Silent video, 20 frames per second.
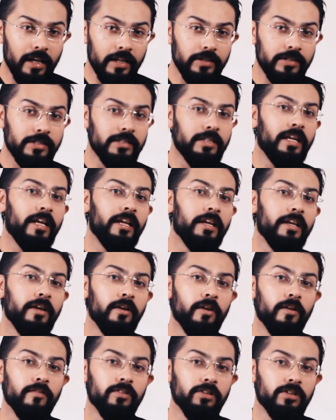
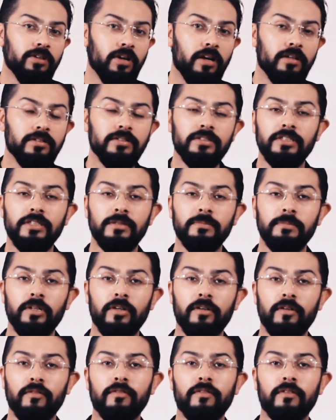understanding of the concept
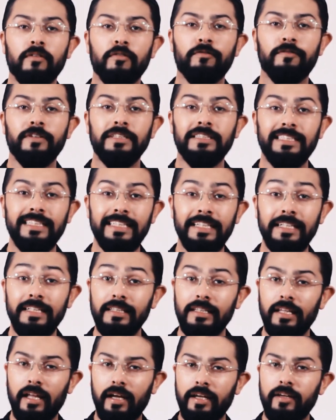of fatigue
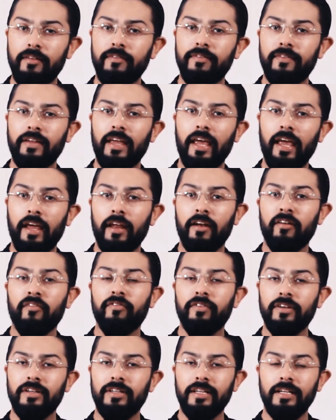life and
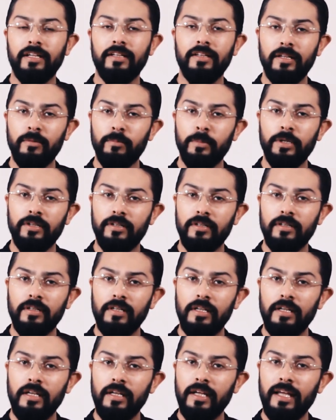fatigue limit.
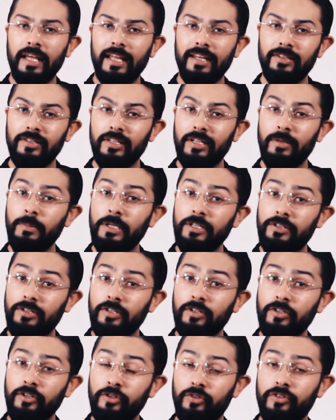In
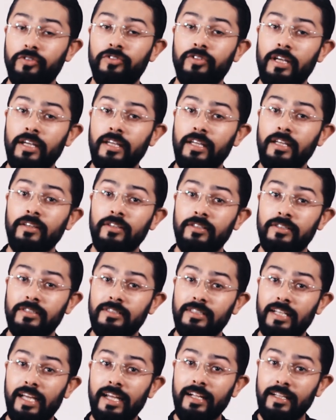limit, you're checking the
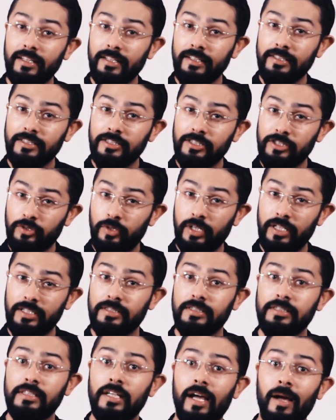cyclic
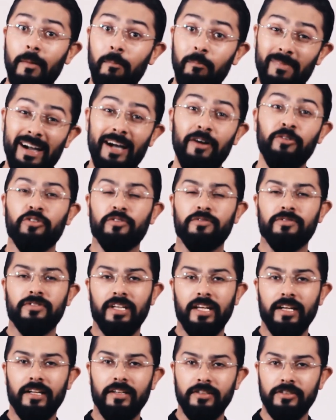stress, amount of
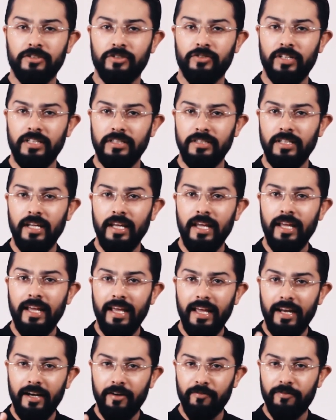cyclic stress.
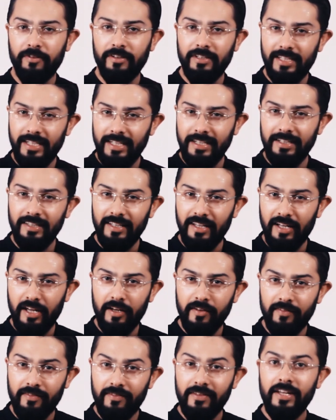And in fatigue
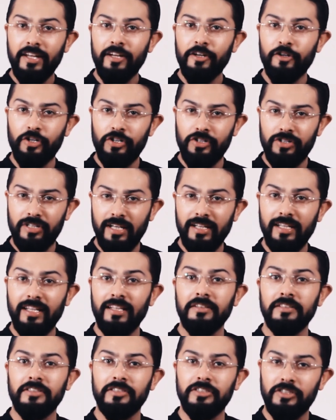life, you're
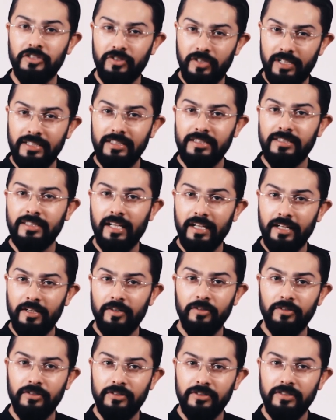checking the stress
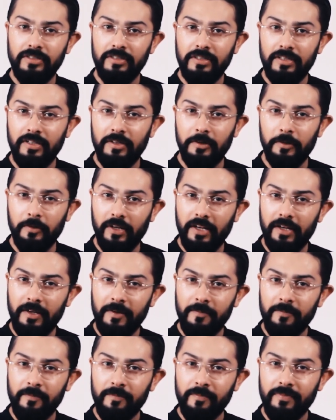cycles.
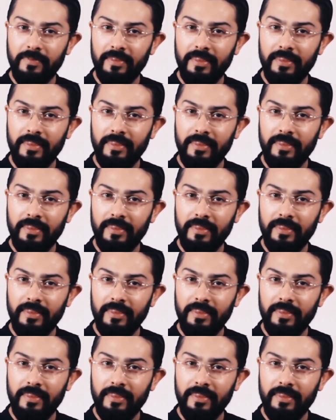Okay?